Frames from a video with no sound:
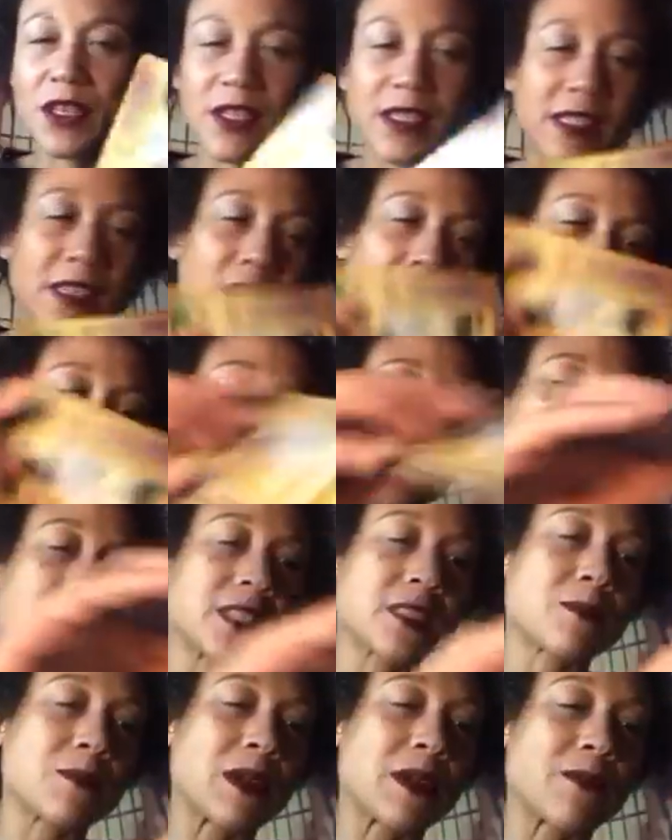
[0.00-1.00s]
yourself
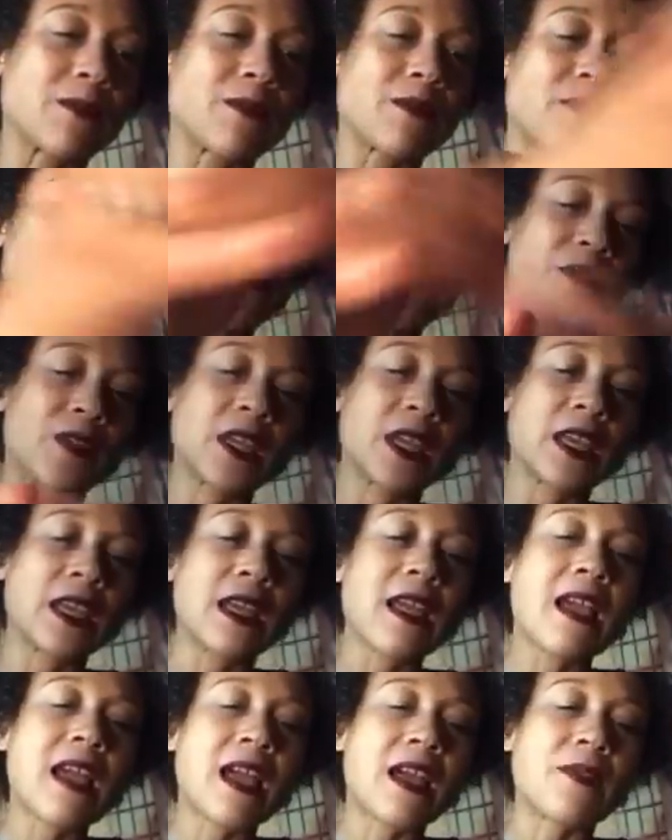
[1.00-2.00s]
this month.
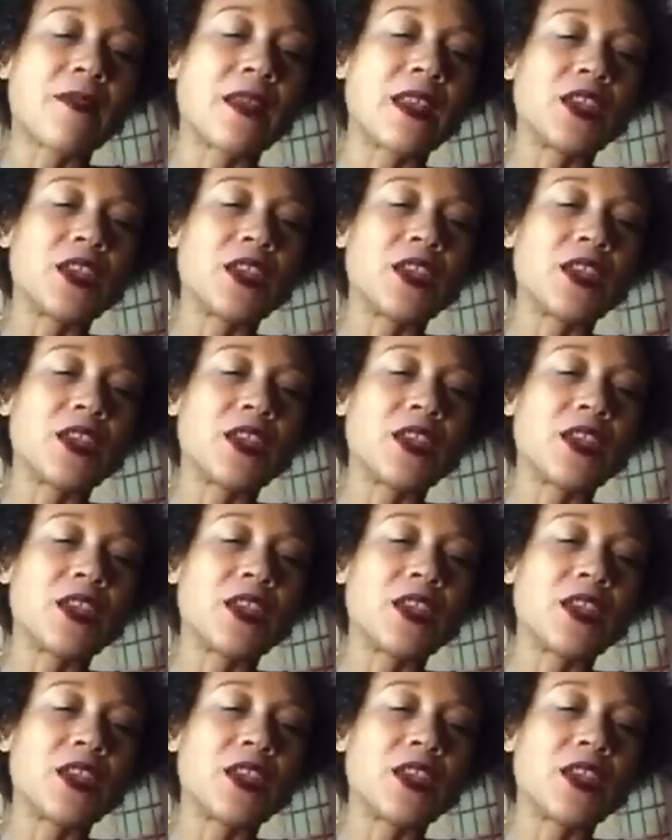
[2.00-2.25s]
And